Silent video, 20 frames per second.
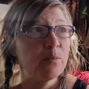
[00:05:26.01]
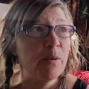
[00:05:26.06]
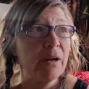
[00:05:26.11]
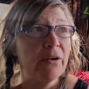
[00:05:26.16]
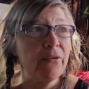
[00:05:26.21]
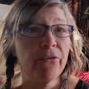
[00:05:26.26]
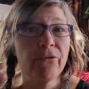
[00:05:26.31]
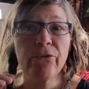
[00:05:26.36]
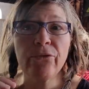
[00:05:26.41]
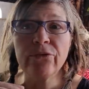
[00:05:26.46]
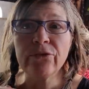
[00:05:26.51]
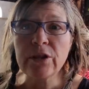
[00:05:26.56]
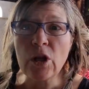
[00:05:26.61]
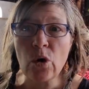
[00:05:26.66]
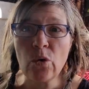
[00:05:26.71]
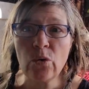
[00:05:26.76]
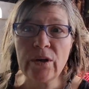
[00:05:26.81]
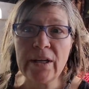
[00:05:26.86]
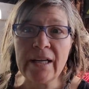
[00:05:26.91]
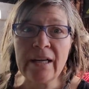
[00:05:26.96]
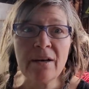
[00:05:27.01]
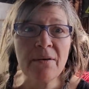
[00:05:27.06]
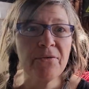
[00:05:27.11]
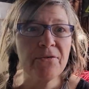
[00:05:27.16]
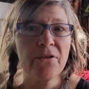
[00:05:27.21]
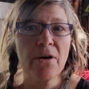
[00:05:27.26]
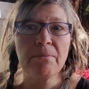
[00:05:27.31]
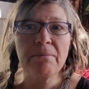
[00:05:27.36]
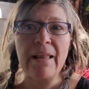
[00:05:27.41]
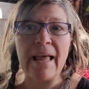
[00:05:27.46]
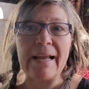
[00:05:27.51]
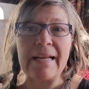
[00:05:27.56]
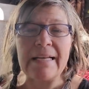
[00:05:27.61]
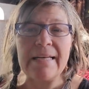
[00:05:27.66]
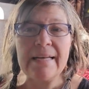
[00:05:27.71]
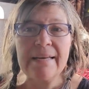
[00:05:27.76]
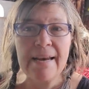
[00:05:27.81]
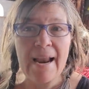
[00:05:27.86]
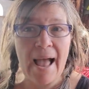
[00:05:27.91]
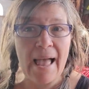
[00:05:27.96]
been floating from like
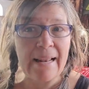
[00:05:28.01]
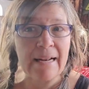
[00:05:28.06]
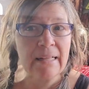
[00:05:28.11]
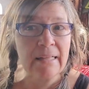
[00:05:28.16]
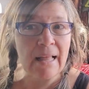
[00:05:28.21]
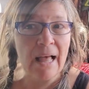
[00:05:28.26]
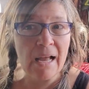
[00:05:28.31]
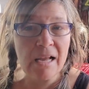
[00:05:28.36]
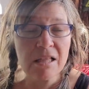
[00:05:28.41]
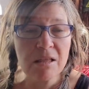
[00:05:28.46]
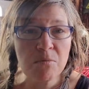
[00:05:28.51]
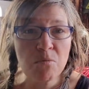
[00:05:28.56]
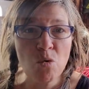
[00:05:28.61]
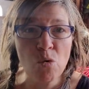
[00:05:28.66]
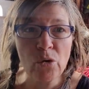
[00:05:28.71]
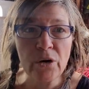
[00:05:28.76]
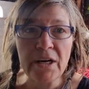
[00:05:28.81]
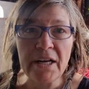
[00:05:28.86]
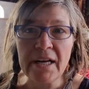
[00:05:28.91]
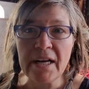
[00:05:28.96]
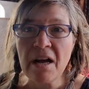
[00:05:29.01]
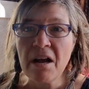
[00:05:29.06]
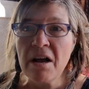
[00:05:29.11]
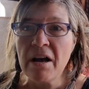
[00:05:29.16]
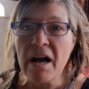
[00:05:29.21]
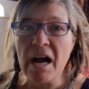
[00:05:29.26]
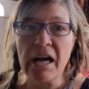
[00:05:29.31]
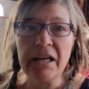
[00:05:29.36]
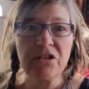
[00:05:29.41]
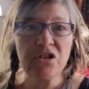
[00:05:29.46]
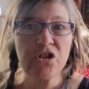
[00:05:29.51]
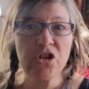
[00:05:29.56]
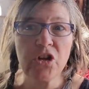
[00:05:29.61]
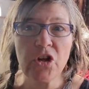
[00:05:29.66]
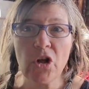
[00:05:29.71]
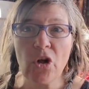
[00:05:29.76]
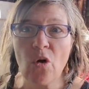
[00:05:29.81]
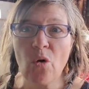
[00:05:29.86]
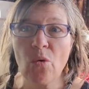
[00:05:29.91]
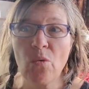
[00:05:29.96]
nine o'clock in the morning
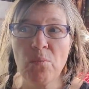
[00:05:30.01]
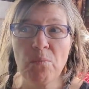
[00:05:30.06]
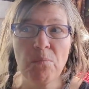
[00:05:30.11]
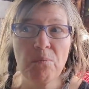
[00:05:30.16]
until